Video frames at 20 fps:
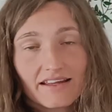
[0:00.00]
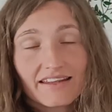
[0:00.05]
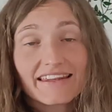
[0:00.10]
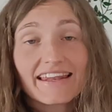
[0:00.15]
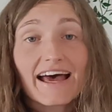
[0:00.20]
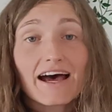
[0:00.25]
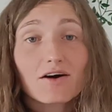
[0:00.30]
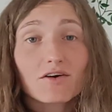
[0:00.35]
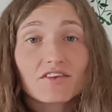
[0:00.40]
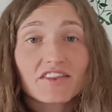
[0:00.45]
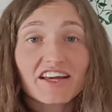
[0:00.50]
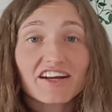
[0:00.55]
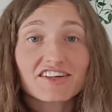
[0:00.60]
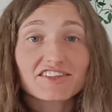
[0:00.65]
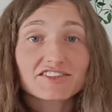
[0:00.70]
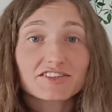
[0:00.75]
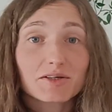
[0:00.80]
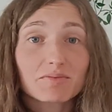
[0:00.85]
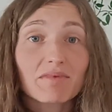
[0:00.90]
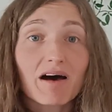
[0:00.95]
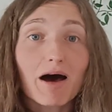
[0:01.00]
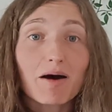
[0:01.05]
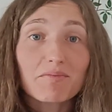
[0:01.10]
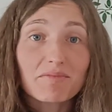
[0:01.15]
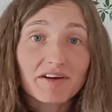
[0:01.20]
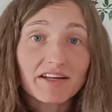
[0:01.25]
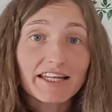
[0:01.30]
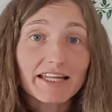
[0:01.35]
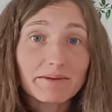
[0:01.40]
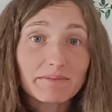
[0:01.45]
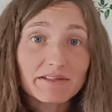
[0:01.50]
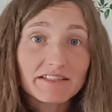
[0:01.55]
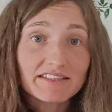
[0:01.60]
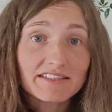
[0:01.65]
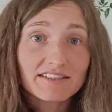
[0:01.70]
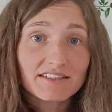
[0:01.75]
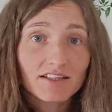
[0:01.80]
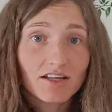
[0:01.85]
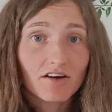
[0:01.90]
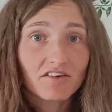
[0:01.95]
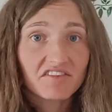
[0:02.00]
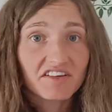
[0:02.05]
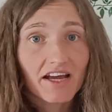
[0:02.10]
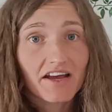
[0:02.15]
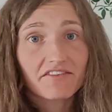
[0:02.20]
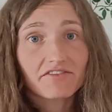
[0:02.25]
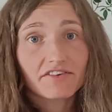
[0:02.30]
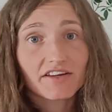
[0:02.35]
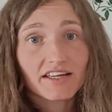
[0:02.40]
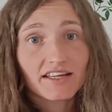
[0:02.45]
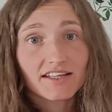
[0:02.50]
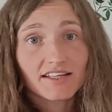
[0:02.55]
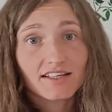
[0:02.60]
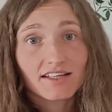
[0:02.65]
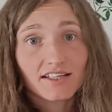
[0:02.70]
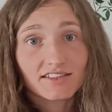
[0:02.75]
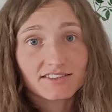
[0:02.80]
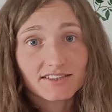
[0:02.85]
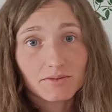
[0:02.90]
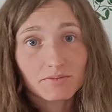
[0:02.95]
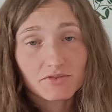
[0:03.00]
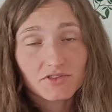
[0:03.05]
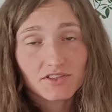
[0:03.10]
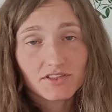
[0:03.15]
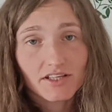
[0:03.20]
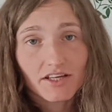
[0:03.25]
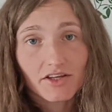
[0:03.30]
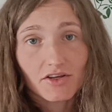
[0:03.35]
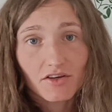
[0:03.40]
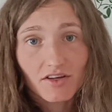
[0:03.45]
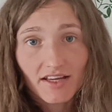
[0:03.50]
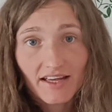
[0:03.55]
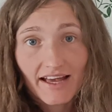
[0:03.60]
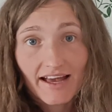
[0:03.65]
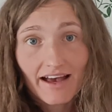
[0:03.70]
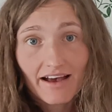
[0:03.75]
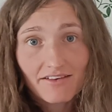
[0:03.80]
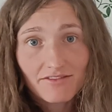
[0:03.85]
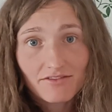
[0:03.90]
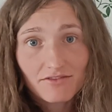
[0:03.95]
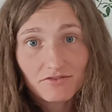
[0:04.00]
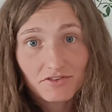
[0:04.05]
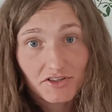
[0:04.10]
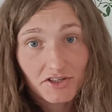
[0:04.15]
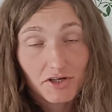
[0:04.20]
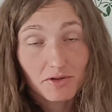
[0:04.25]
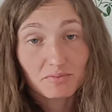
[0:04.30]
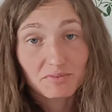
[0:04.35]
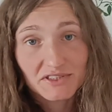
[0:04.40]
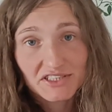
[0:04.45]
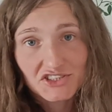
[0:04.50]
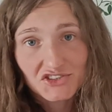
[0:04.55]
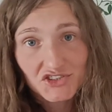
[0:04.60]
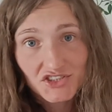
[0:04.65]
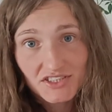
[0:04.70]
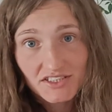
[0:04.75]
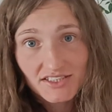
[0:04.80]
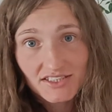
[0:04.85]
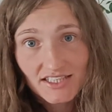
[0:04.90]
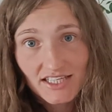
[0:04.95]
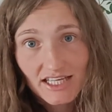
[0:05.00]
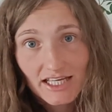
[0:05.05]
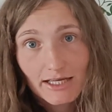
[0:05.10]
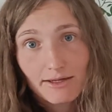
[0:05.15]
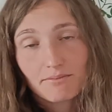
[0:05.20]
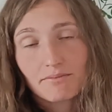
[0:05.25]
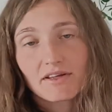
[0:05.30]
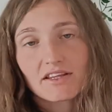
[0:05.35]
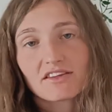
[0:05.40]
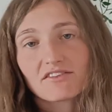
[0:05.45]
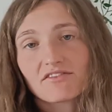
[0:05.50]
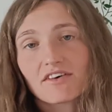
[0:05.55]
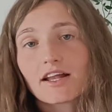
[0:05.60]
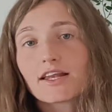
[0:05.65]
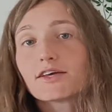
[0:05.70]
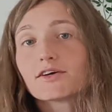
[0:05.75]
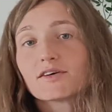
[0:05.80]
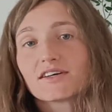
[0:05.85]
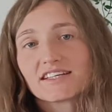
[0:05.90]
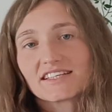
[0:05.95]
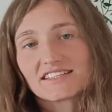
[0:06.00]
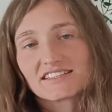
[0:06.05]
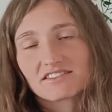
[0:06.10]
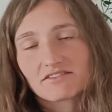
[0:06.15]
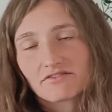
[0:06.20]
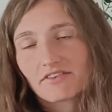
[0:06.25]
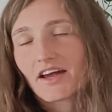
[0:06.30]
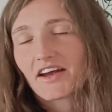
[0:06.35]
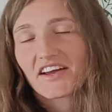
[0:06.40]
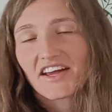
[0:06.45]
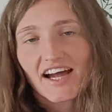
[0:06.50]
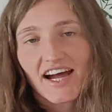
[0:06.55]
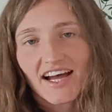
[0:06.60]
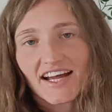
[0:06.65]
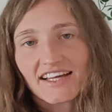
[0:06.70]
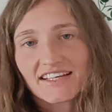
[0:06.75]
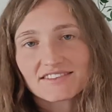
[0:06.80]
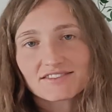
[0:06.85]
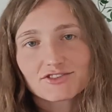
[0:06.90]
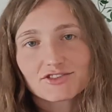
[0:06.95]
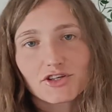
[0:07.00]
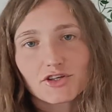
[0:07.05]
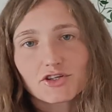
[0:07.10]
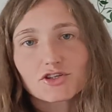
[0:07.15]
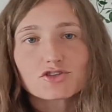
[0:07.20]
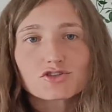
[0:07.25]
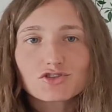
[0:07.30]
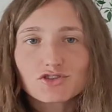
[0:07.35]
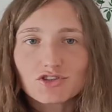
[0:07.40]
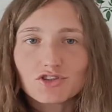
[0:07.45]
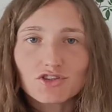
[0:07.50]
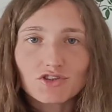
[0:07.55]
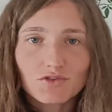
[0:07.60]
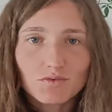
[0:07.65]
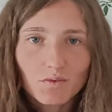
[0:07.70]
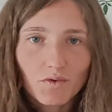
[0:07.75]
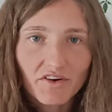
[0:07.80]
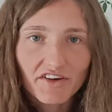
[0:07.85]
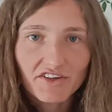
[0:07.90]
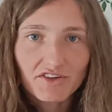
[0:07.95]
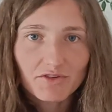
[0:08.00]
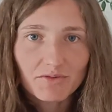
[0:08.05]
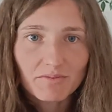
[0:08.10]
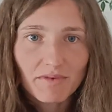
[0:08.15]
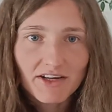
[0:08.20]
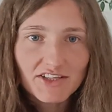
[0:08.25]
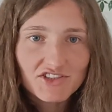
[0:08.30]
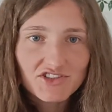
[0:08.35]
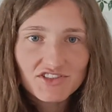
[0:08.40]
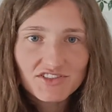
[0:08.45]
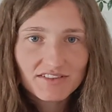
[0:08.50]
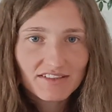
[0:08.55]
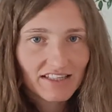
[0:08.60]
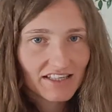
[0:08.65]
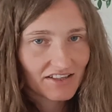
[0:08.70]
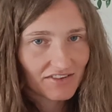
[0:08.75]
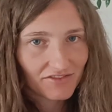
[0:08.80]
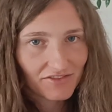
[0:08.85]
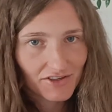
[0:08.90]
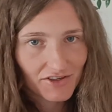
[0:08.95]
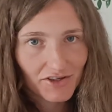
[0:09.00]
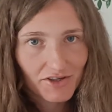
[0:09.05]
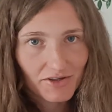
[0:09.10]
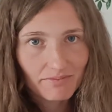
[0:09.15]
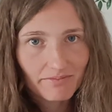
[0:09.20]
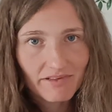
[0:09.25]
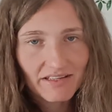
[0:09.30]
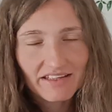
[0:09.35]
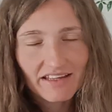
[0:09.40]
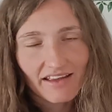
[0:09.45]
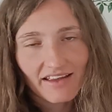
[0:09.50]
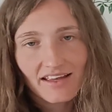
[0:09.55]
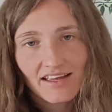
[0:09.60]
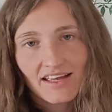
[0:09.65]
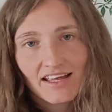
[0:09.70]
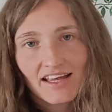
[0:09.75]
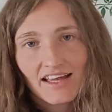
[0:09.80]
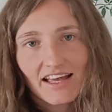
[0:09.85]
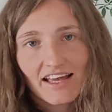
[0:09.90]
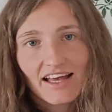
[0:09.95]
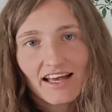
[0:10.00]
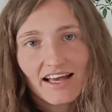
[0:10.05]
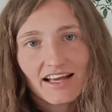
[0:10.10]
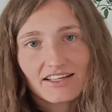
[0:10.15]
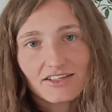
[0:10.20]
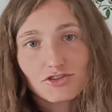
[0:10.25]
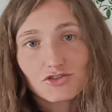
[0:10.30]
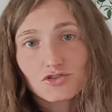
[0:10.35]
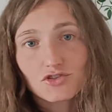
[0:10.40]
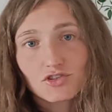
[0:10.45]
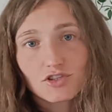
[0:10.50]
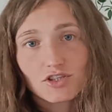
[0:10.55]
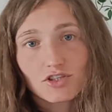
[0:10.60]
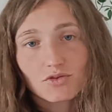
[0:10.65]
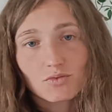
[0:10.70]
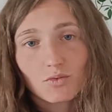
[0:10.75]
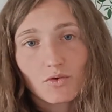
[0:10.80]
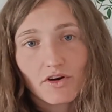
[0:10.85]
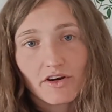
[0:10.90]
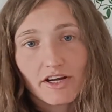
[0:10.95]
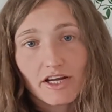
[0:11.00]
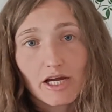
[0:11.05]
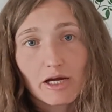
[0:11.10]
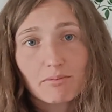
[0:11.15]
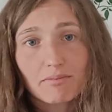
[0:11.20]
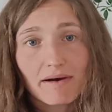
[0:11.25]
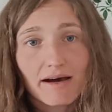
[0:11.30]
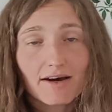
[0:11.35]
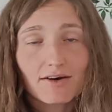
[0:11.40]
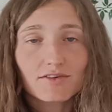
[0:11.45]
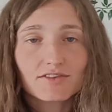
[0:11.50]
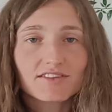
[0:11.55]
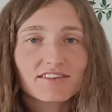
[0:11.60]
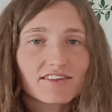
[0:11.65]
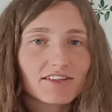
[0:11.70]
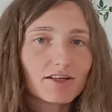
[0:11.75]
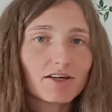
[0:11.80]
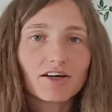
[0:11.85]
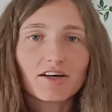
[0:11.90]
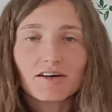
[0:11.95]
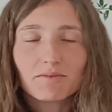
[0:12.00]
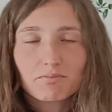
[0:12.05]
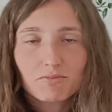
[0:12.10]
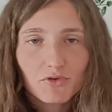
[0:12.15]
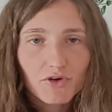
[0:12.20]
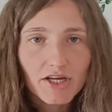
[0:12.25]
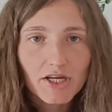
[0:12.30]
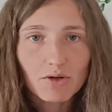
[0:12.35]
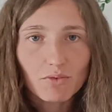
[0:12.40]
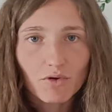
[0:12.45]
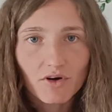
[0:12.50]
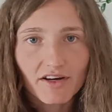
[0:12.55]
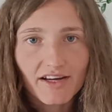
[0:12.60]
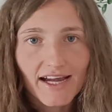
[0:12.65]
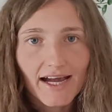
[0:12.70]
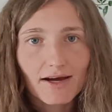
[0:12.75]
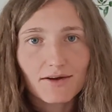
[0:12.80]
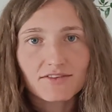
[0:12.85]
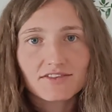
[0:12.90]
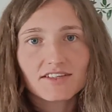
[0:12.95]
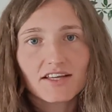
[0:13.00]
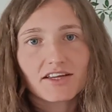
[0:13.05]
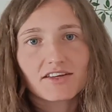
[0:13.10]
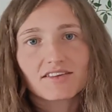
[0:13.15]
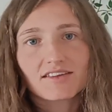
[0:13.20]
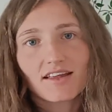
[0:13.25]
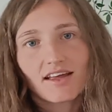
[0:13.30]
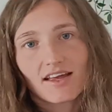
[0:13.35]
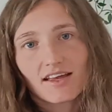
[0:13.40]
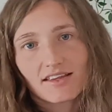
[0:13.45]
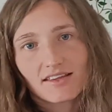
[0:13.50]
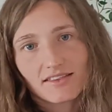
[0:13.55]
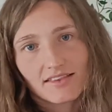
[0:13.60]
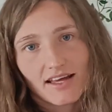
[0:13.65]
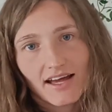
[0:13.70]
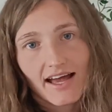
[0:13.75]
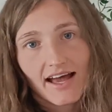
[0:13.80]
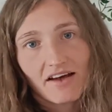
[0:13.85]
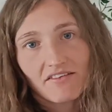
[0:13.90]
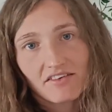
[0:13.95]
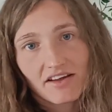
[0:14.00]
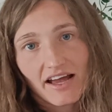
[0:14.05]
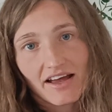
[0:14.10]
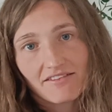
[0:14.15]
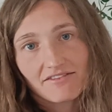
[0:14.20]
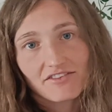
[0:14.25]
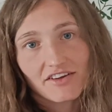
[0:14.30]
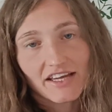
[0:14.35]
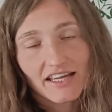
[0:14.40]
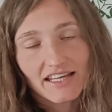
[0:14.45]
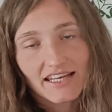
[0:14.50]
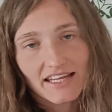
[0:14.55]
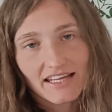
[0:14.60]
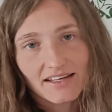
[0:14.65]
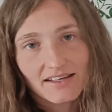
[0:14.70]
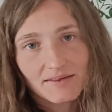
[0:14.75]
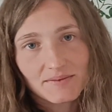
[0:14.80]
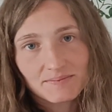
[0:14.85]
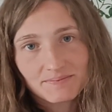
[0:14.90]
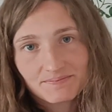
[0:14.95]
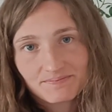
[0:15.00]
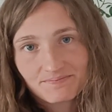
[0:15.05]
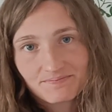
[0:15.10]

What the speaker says: Now there are some upper limits of caffeine assumption that you can have for competitions, but the value is very high. So you shouldn't worry too much if you're competing, and you shouldn't worry about the pre-workouts that you take and that have caffeine in.